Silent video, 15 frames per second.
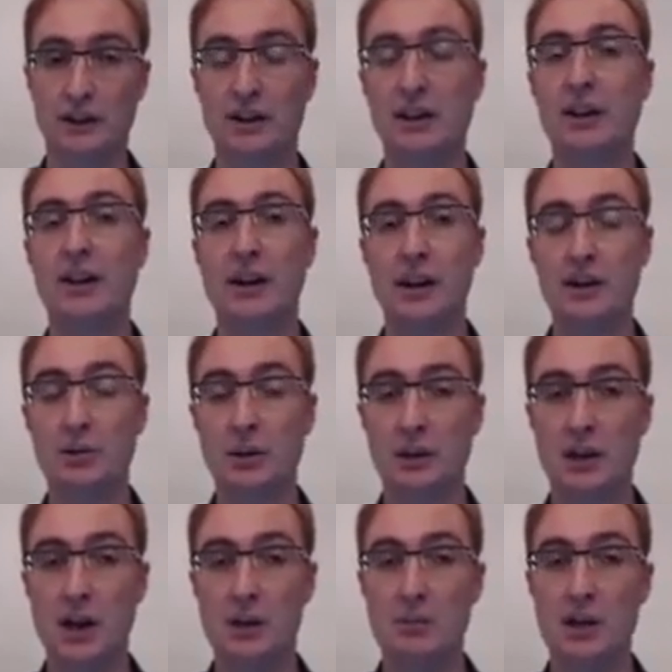Then the next
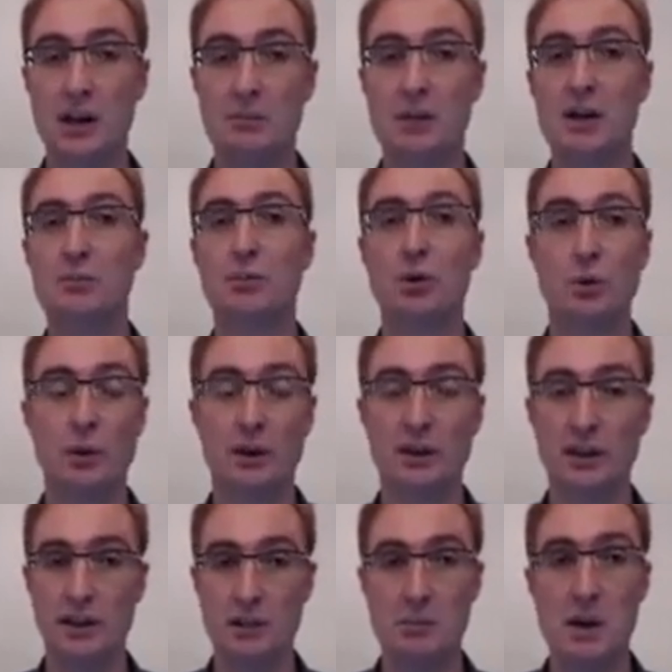one comes out much more
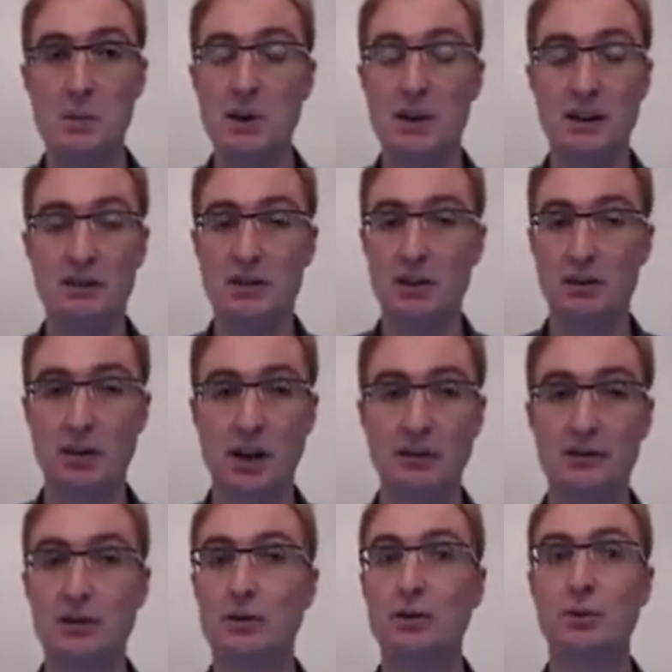quickly. Maybe it even
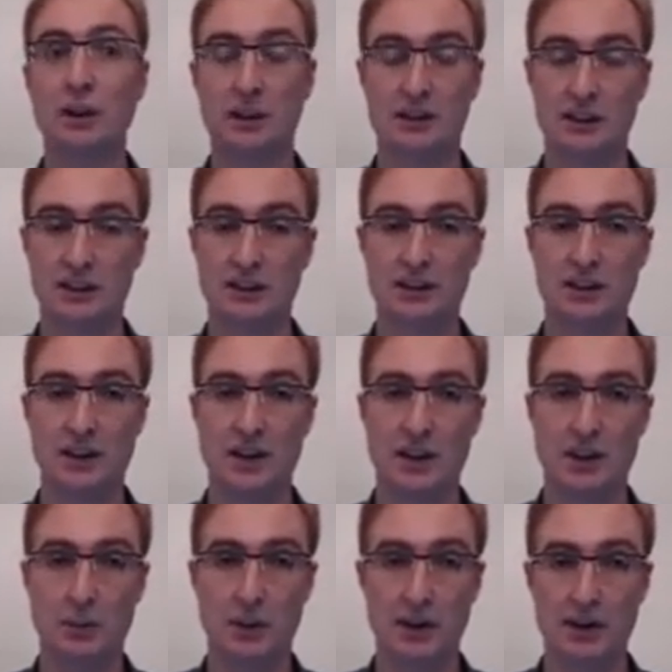arrives sooner than the
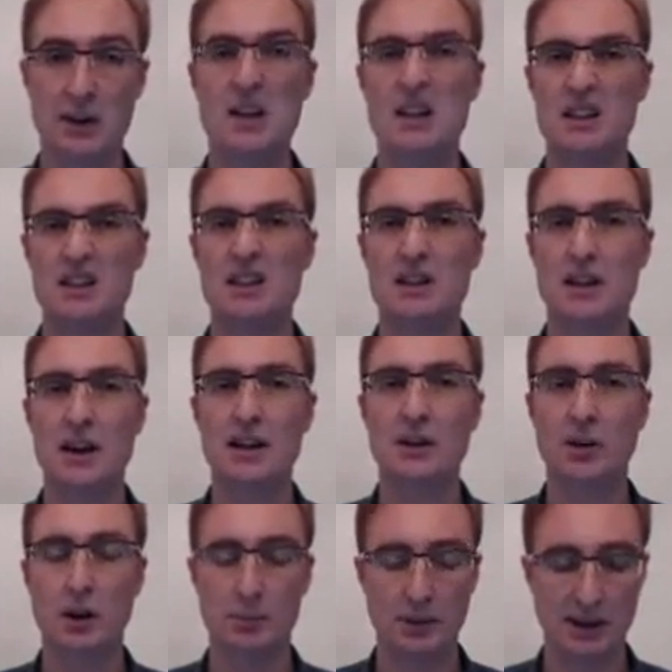other one. This kind
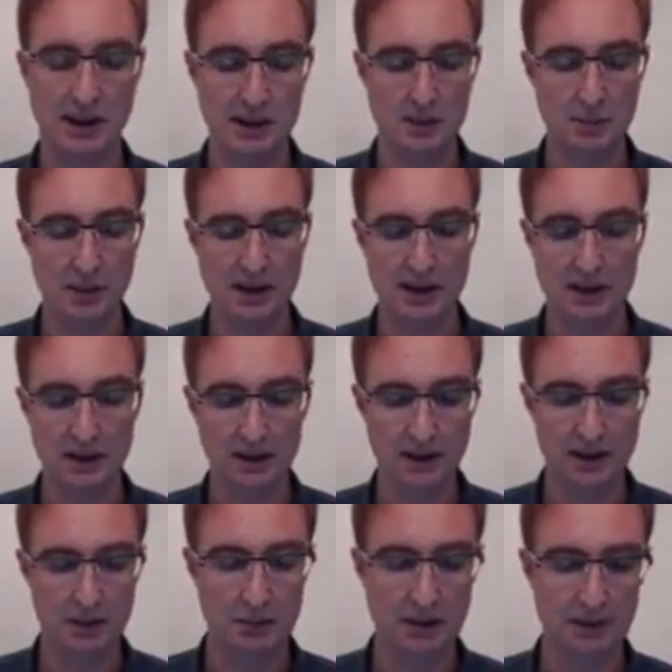of complicates play out a
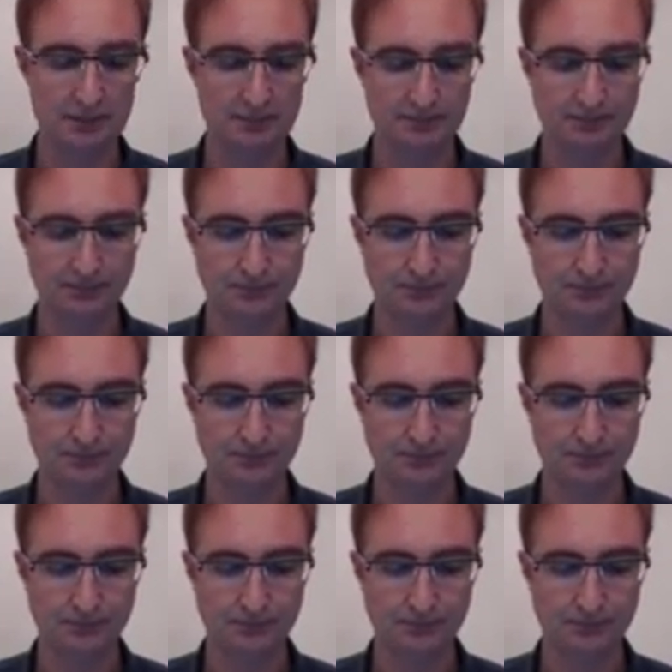little bit.